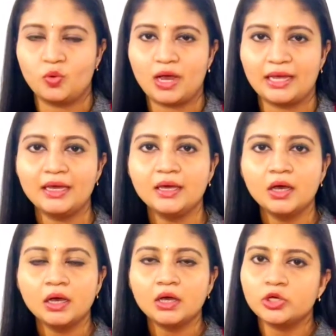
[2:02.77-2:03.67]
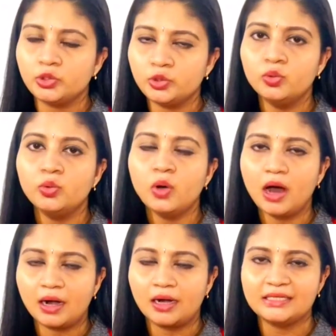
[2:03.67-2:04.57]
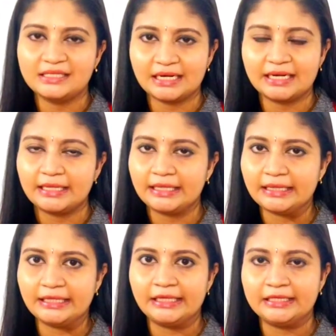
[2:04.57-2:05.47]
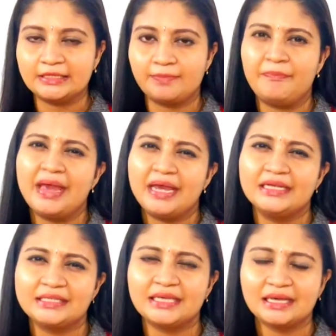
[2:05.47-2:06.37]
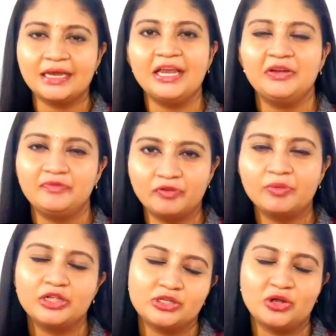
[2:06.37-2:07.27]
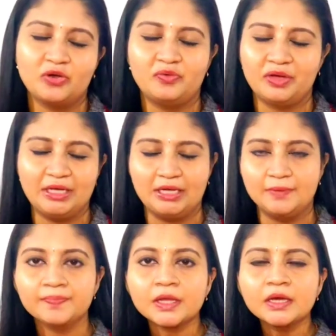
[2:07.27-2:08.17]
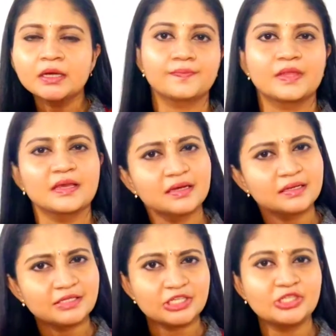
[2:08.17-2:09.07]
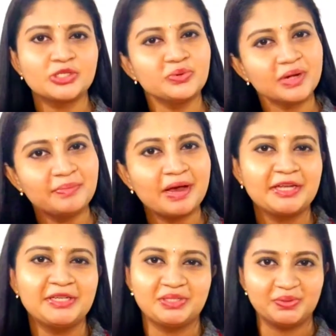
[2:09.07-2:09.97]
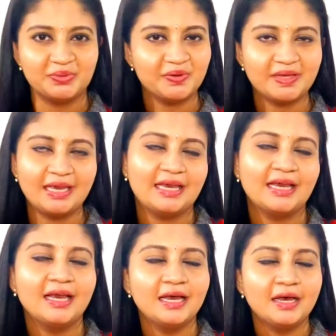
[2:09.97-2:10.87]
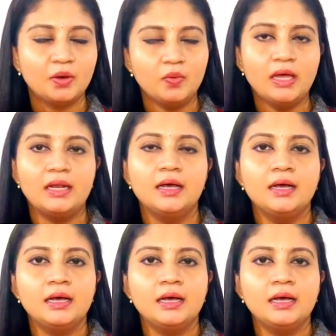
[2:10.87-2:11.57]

why you are studying these basic information over here. Just to remind you, okay. Well,